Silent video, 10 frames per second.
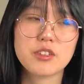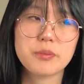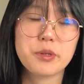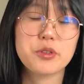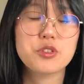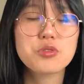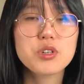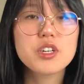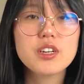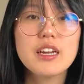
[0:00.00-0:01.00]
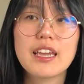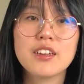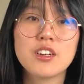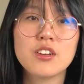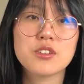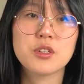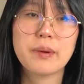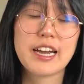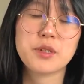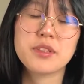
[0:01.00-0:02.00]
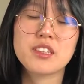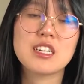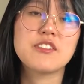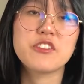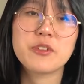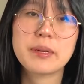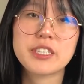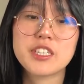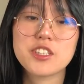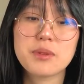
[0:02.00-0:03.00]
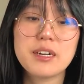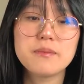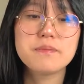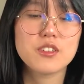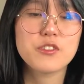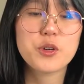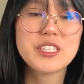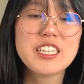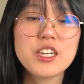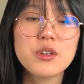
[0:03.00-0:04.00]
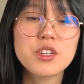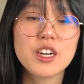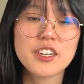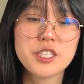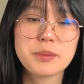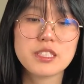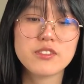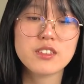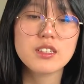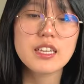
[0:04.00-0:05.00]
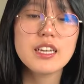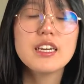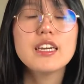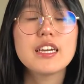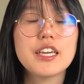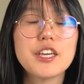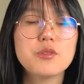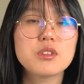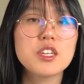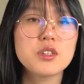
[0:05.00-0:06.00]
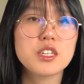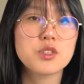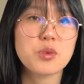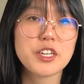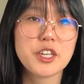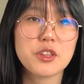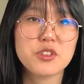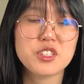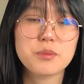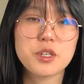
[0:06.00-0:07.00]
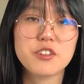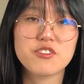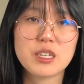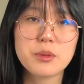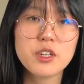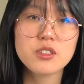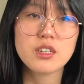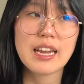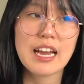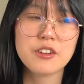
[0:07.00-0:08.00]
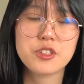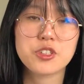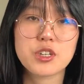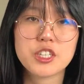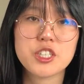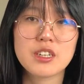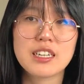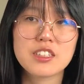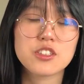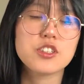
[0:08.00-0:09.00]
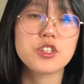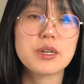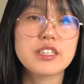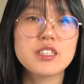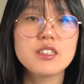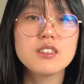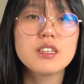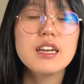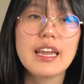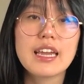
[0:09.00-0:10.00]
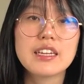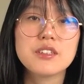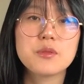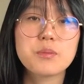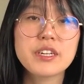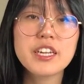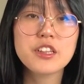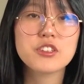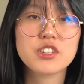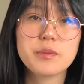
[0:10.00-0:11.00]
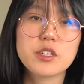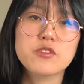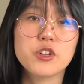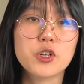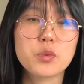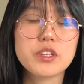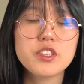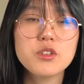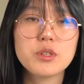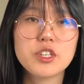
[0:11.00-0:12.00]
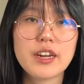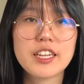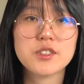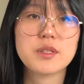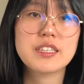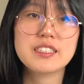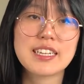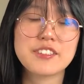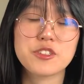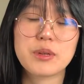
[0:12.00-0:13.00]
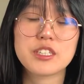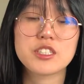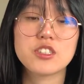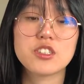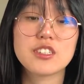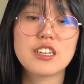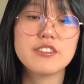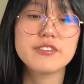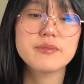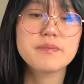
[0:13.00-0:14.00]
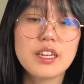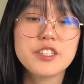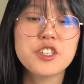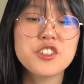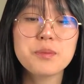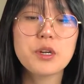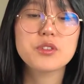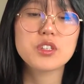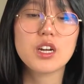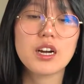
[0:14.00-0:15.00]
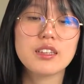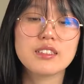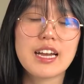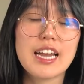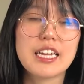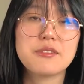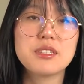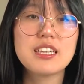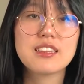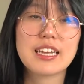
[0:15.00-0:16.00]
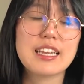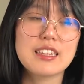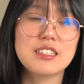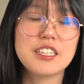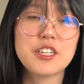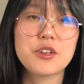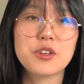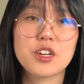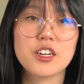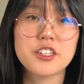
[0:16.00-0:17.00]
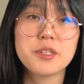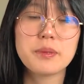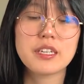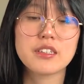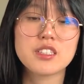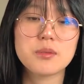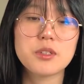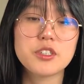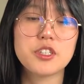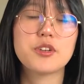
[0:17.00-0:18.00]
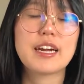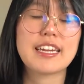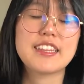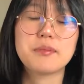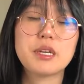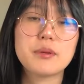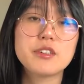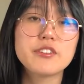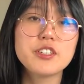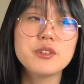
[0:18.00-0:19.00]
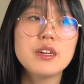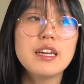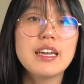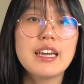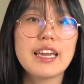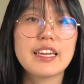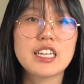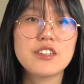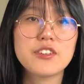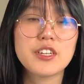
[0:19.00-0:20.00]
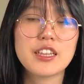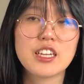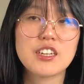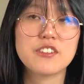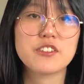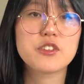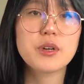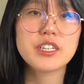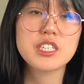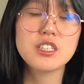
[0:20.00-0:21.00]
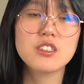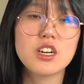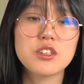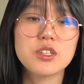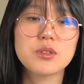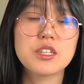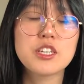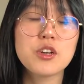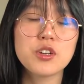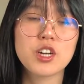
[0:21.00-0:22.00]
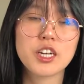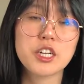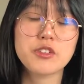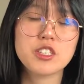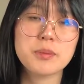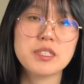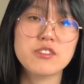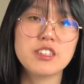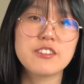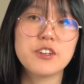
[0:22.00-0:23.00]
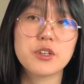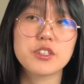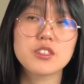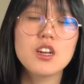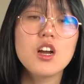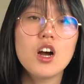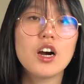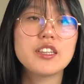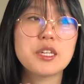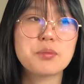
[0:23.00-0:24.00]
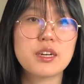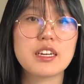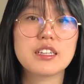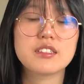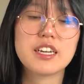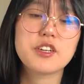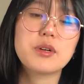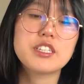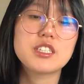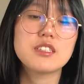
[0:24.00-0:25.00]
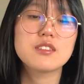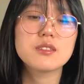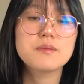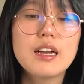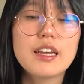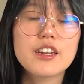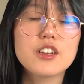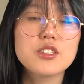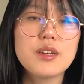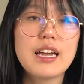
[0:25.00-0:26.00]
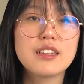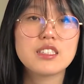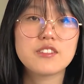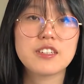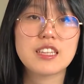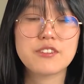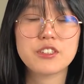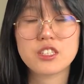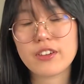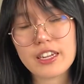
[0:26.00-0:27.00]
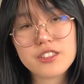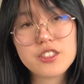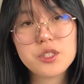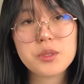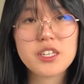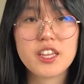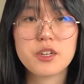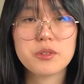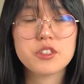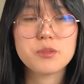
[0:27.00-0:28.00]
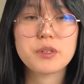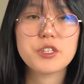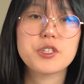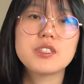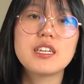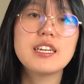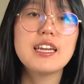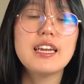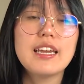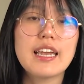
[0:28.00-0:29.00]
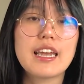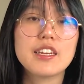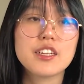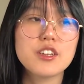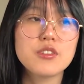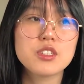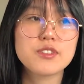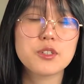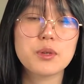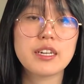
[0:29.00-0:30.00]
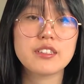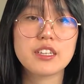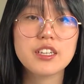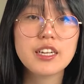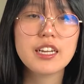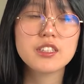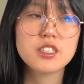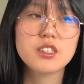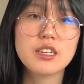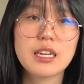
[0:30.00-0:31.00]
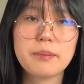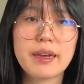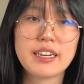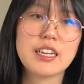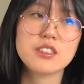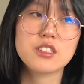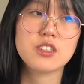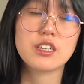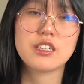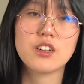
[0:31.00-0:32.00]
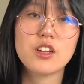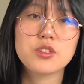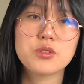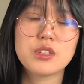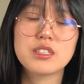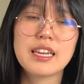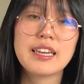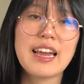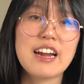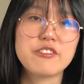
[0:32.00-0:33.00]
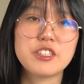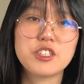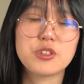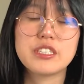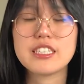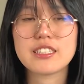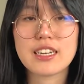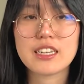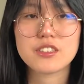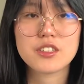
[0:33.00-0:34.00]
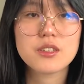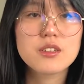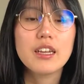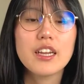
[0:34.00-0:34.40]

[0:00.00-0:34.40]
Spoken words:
were both shorter and also packed with a lot of information as well. For Decode and Conquer specifically, he really does walk you through some good frameworks on how to structure and answer your questions, and bringing those frameworks forward with you when you're answering these kinds of questions yourself. In terms of pros and cons, I really liked Decode and Conquer because similar to Cracking the PM Interview, it covered a lot of different questions, although Decode and Conquer was specifically focused on the product design questions. It also has different levels of answers, which I thought was super interesting, and it goes over what is a good answer, a bad answer, and also just a average or decent answer.